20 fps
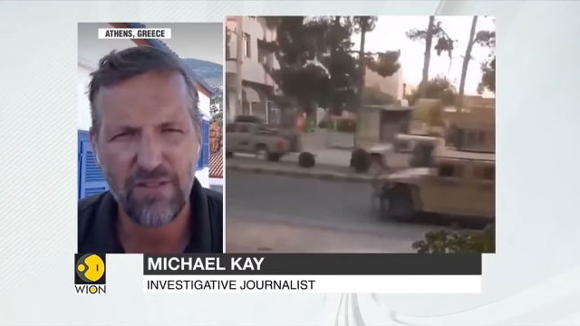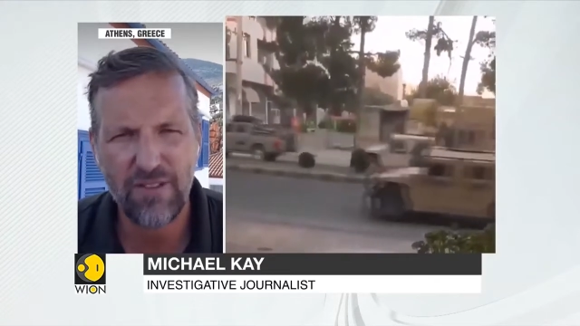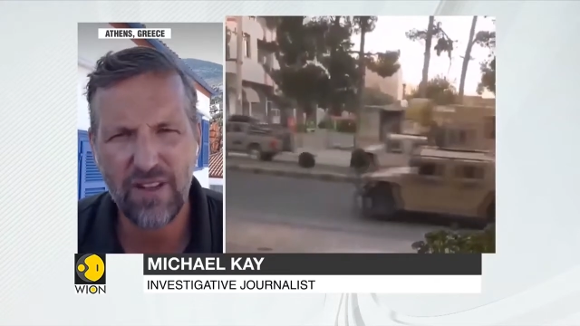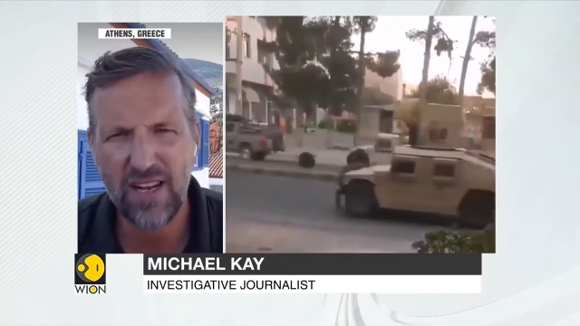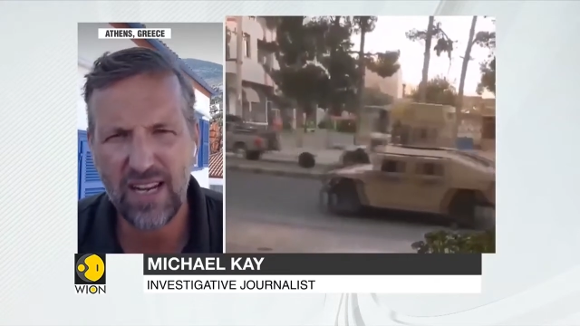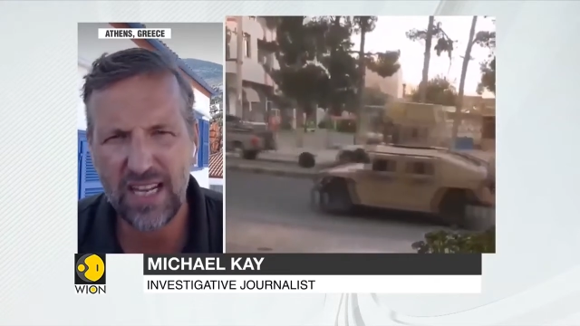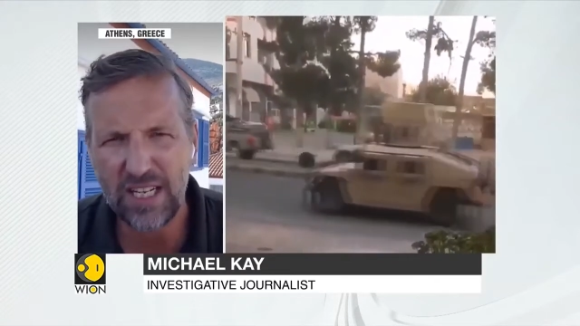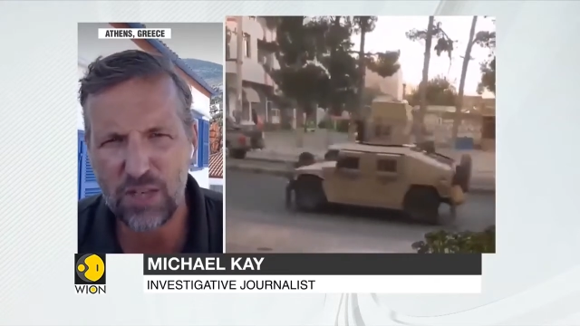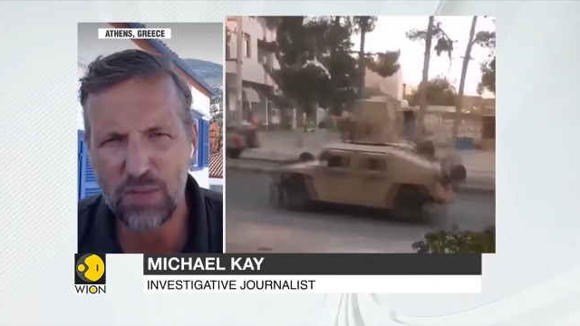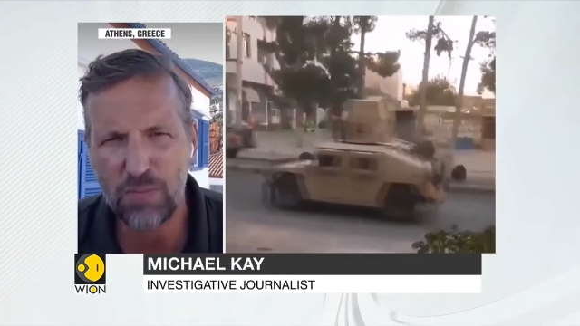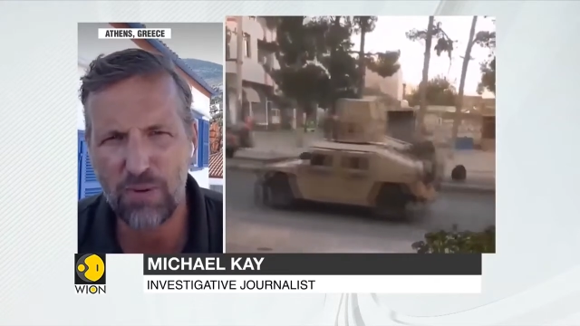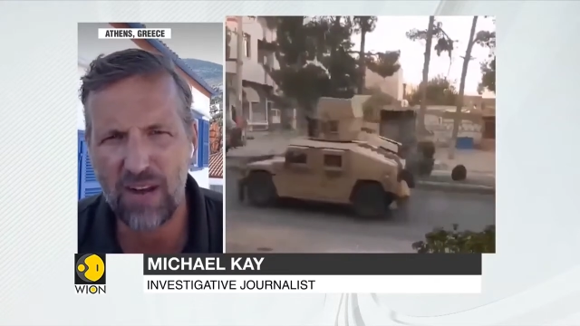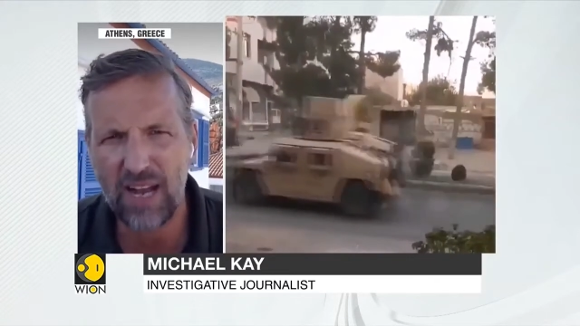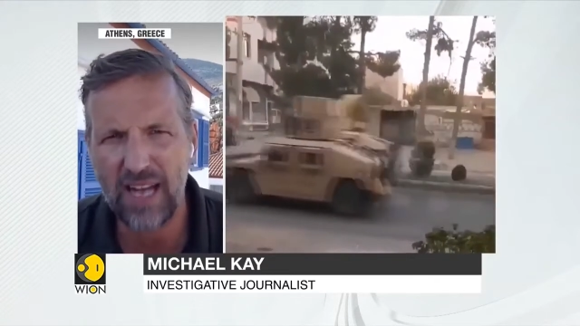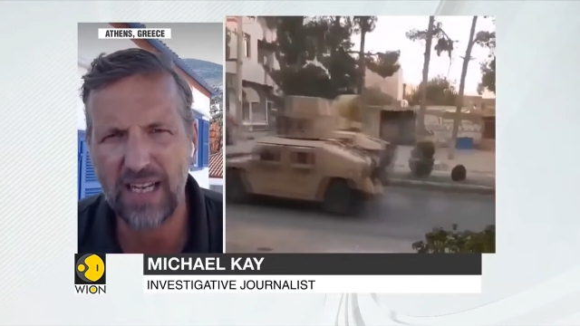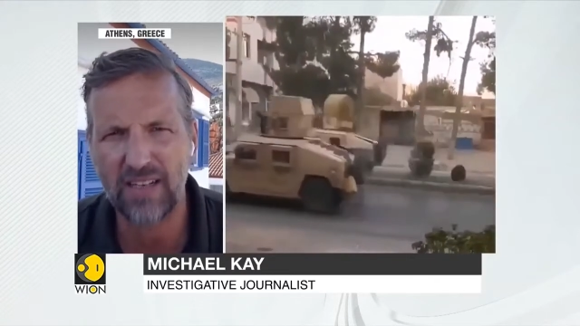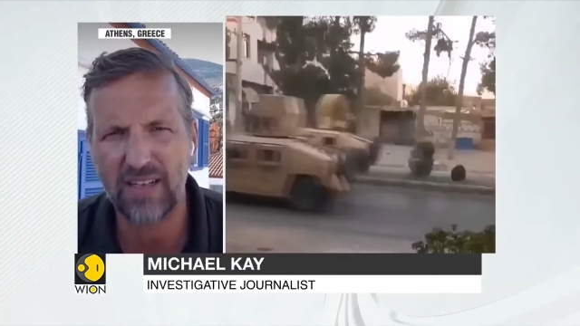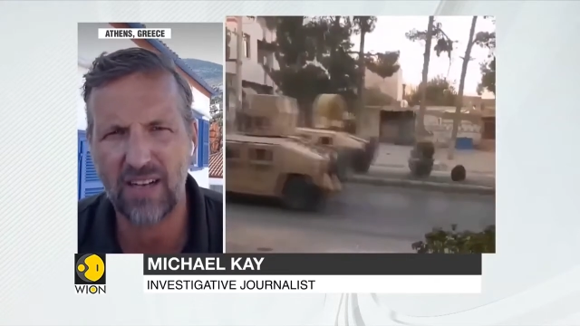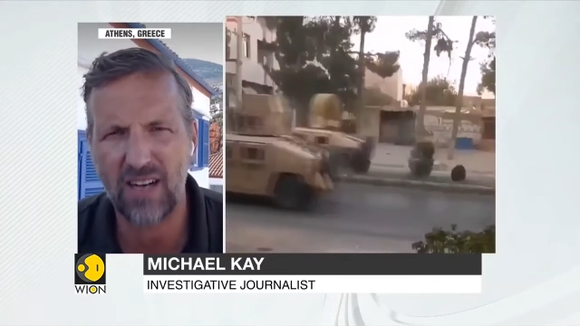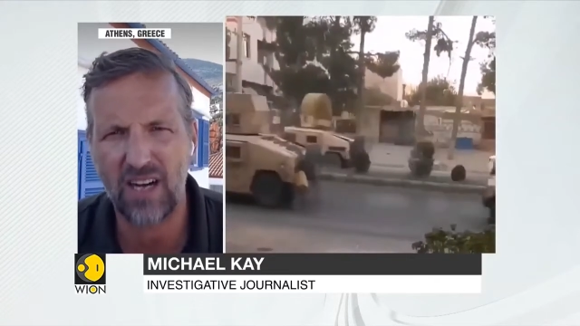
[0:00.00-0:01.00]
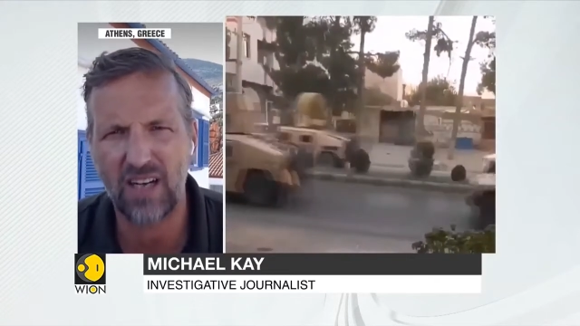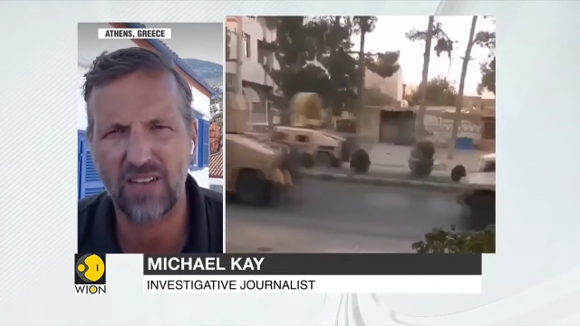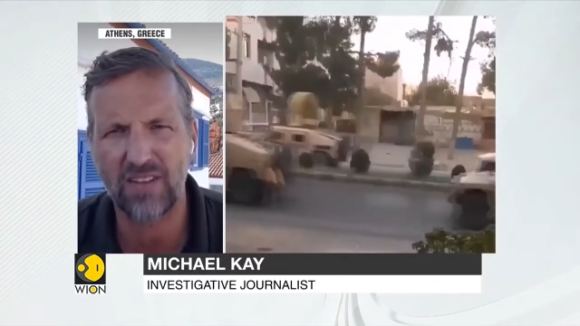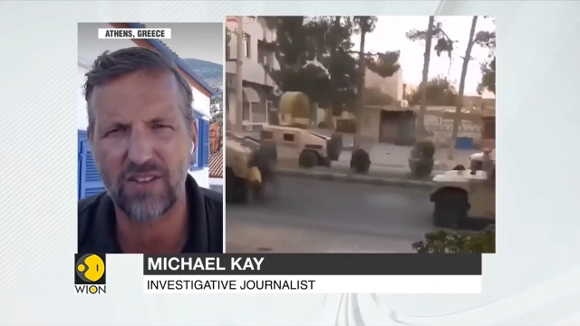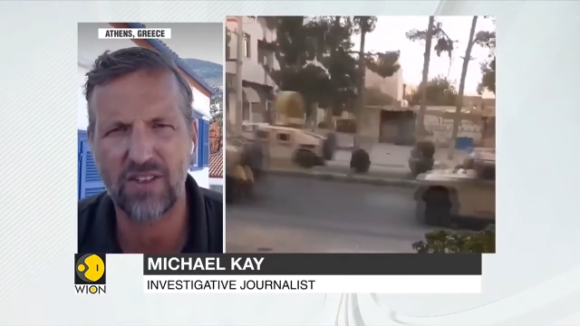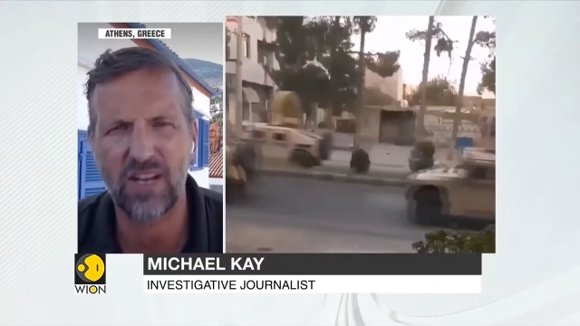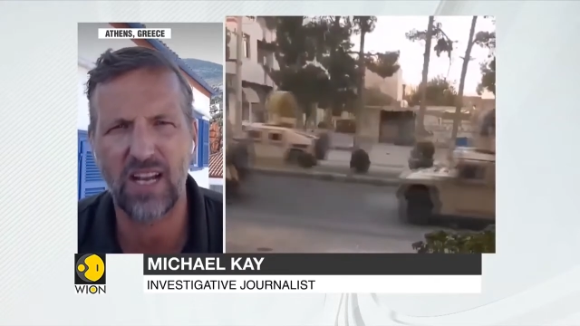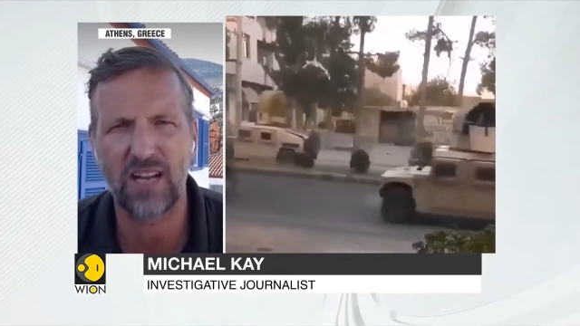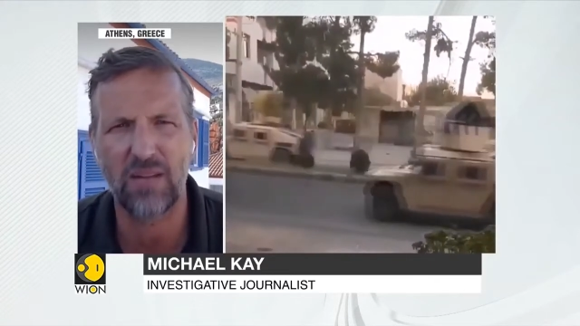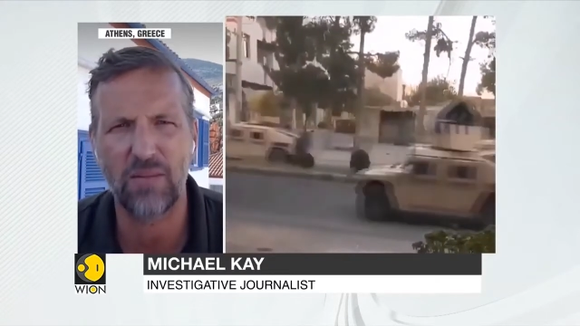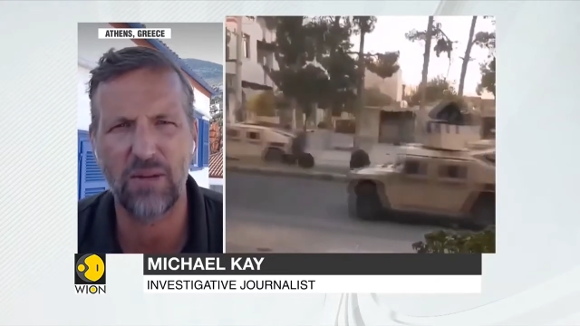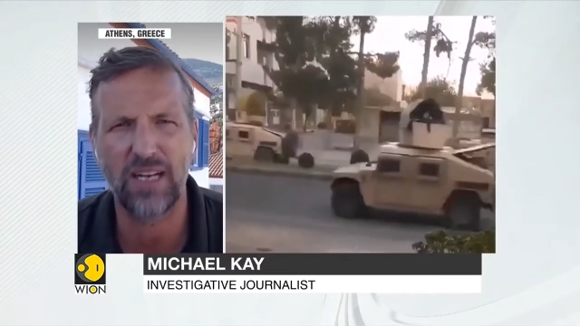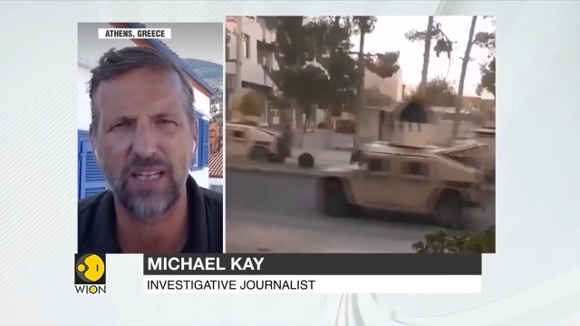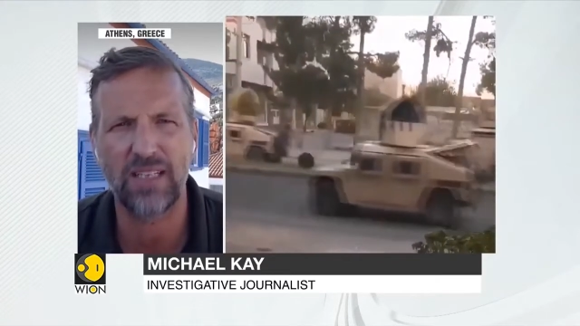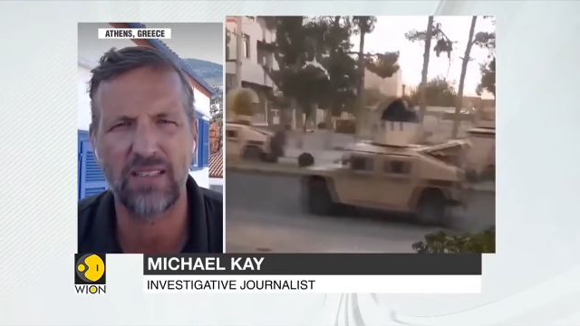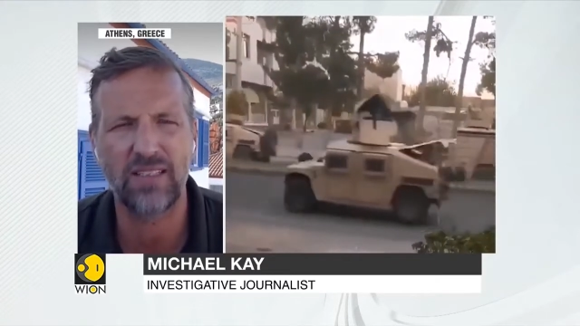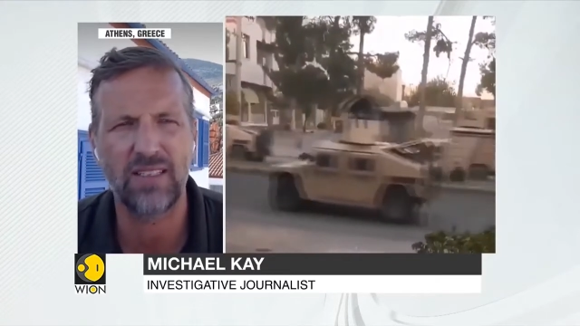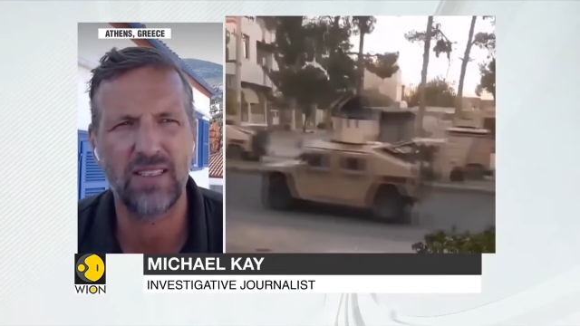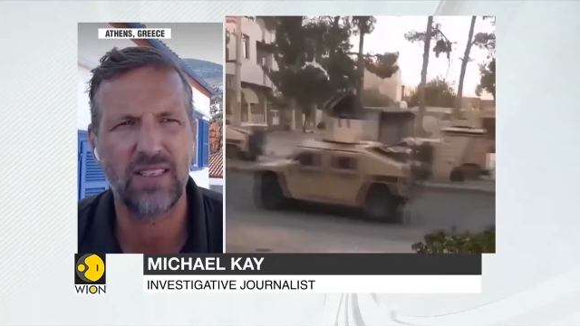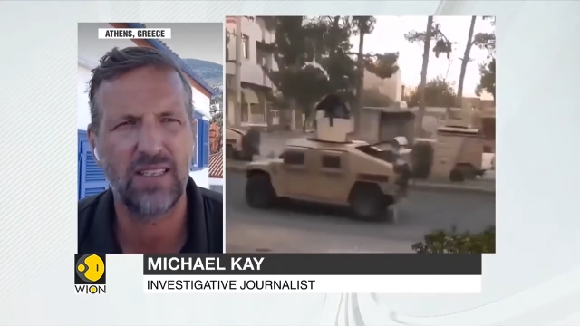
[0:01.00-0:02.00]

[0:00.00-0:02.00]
thinly spread are the Taliban?